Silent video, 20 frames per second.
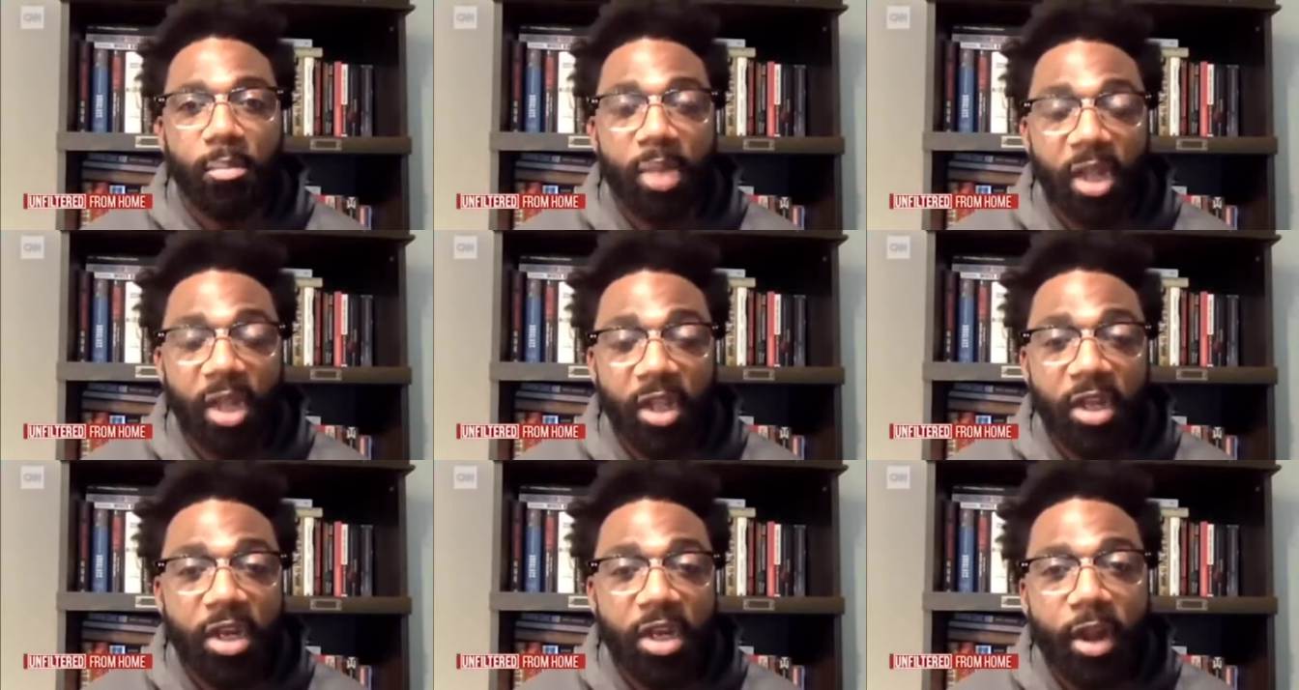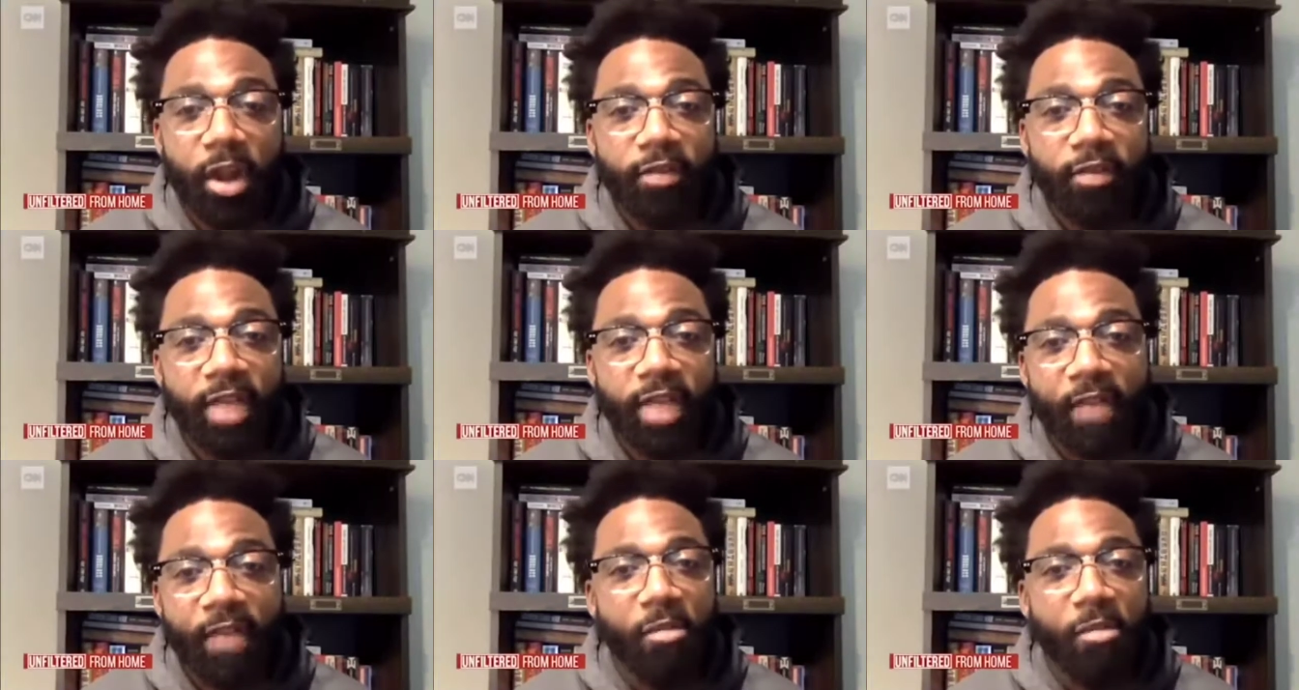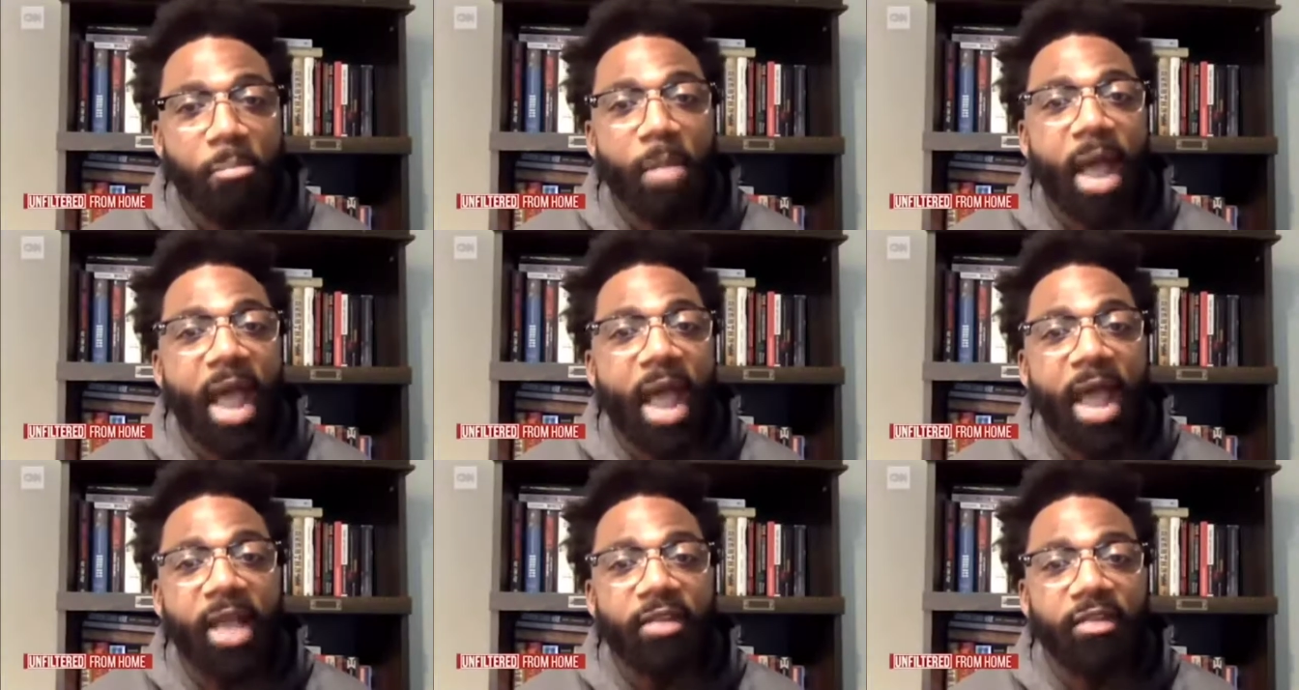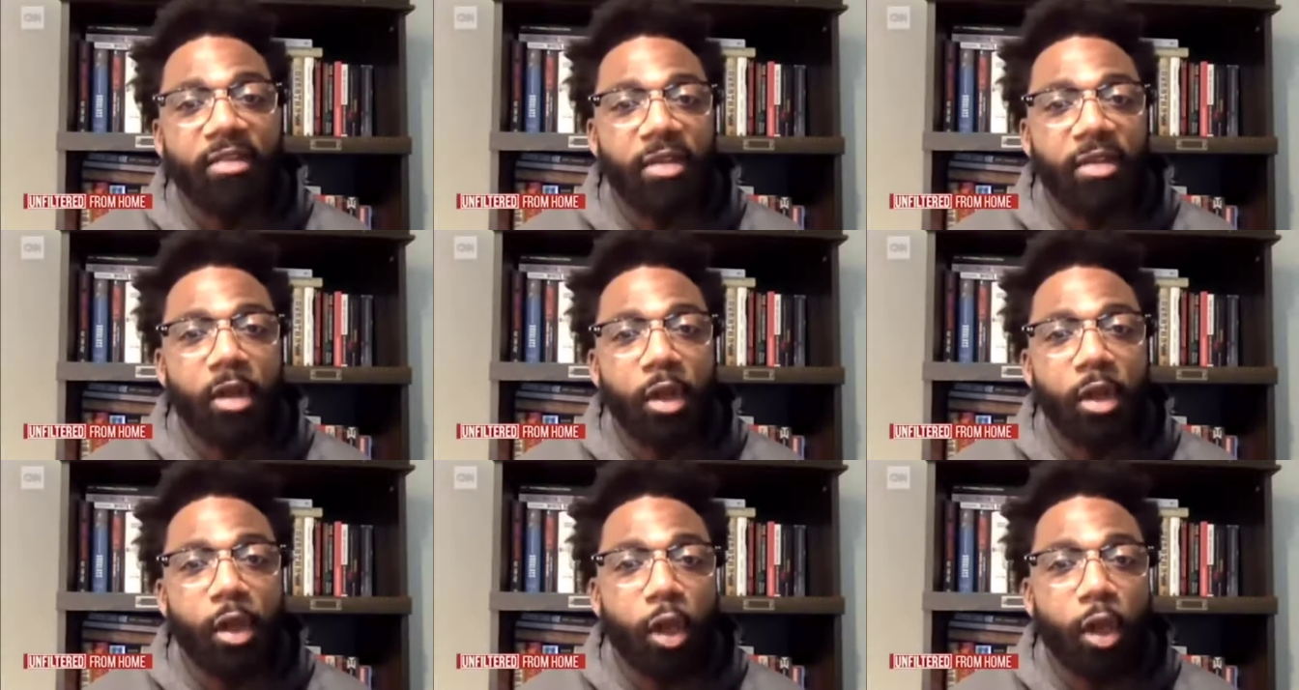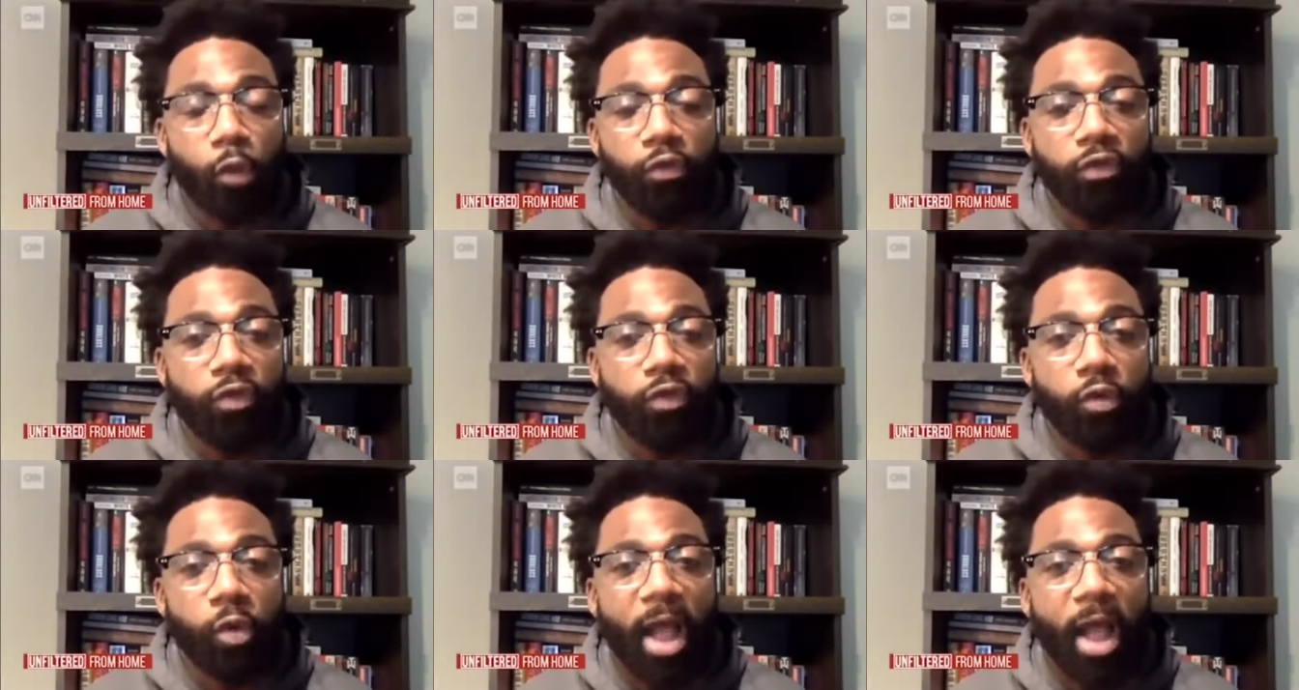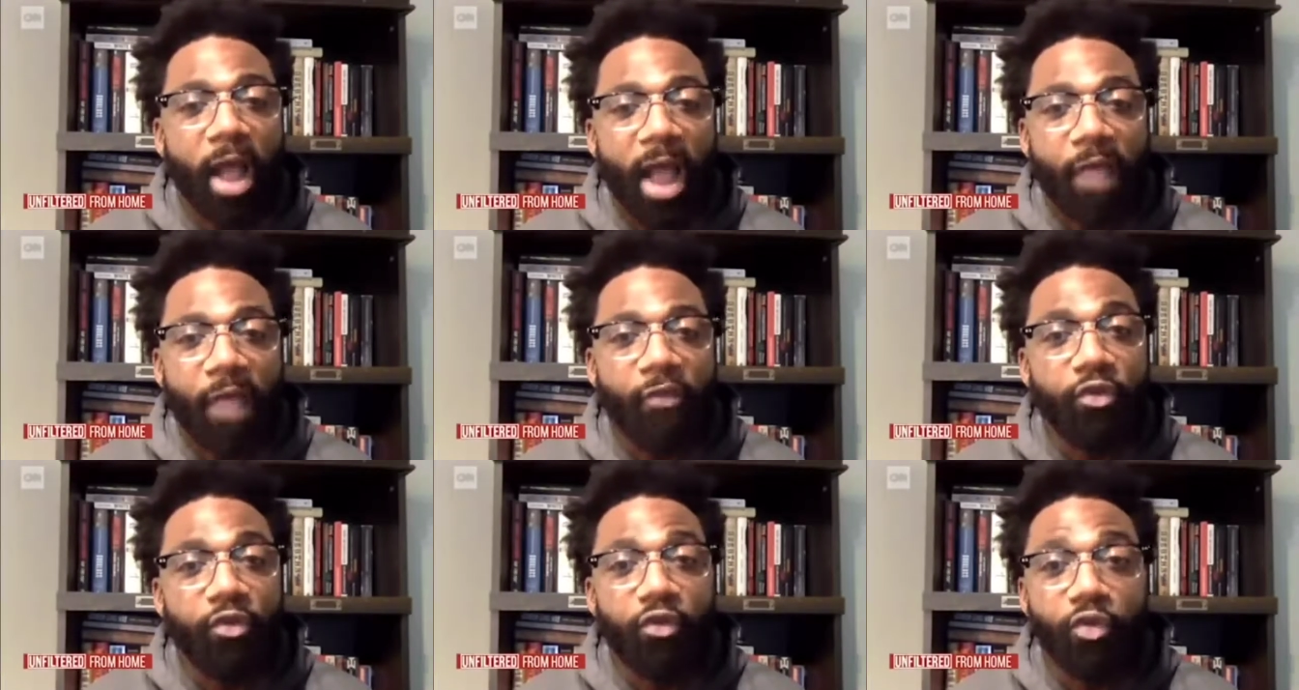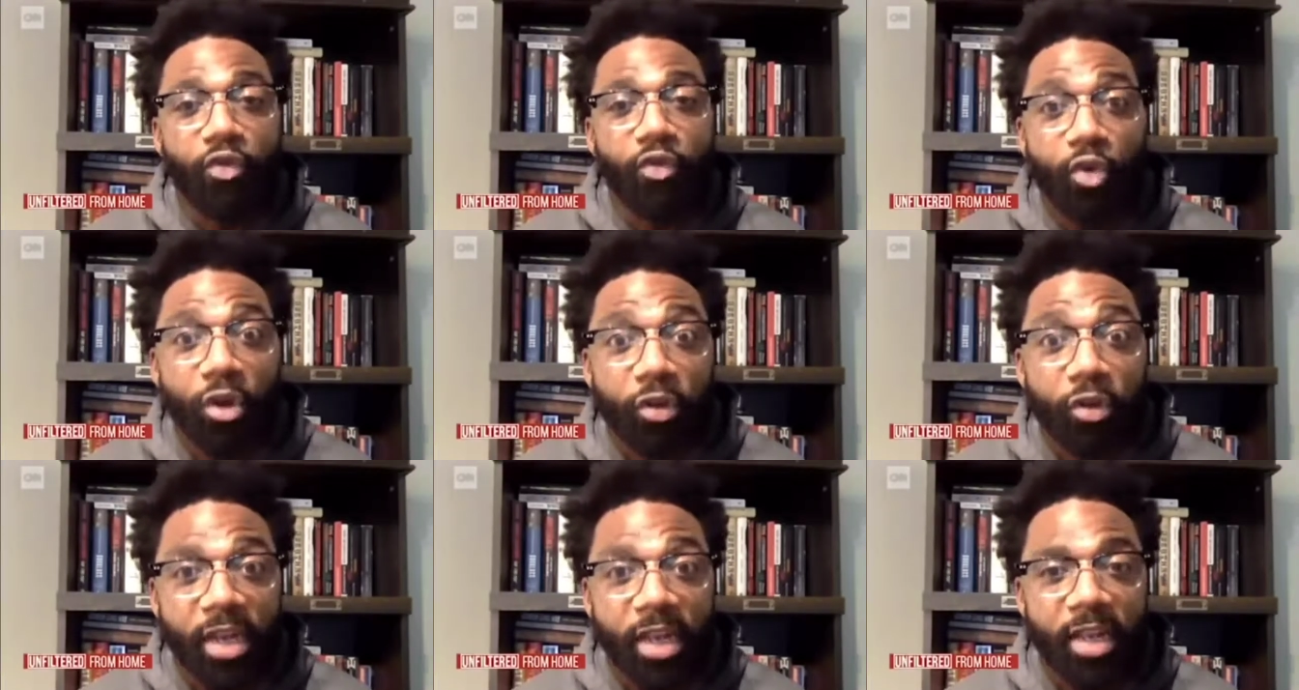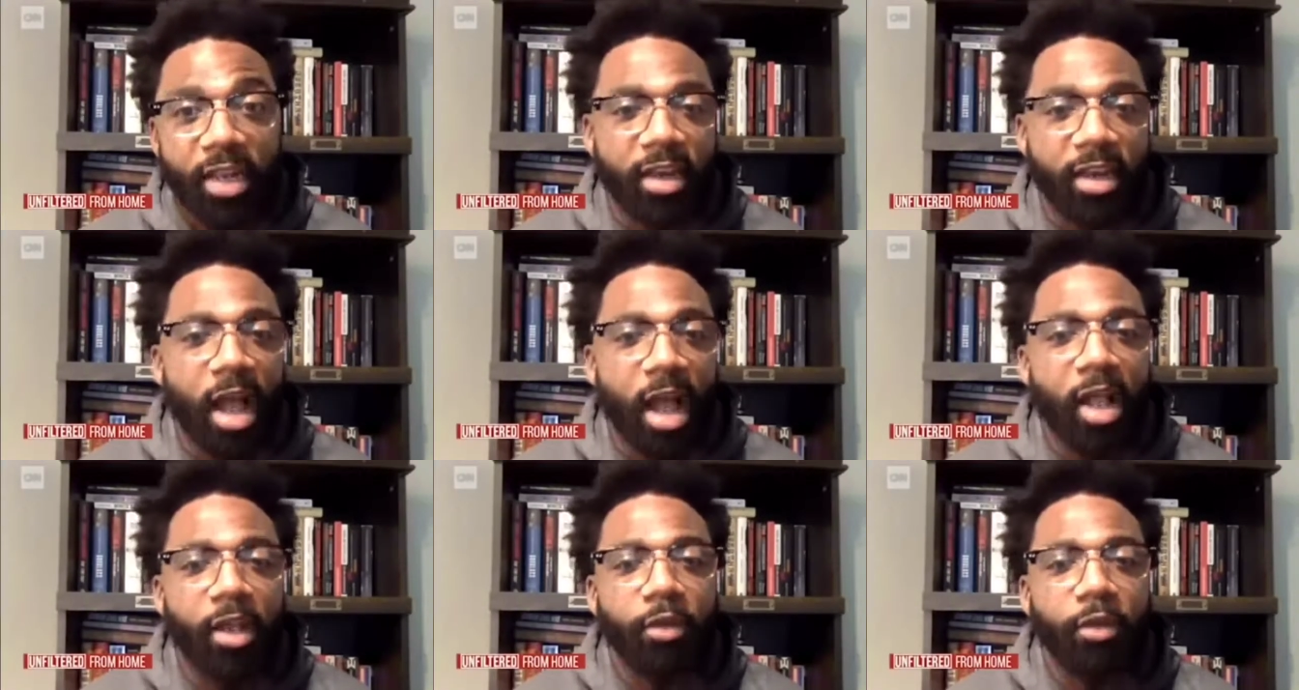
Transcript: billionaires have amassed close to $500 billion